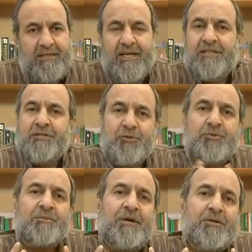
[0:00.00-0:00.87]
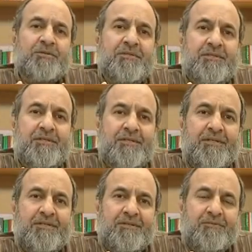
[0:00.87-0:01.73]
and the truth about
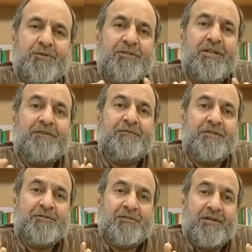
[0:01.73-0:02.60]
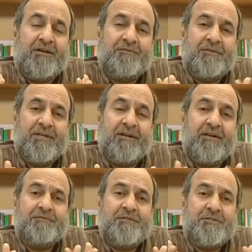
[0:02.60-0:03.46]
what the life
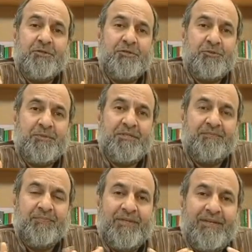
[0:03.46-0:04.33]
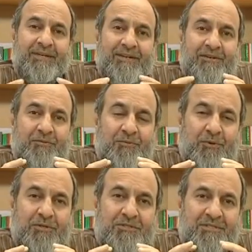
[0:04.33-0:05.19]
hereafter is going to be,
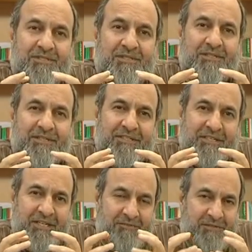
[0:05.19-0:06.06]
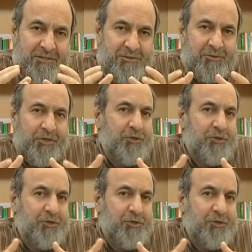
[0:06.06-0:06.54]
was delivered to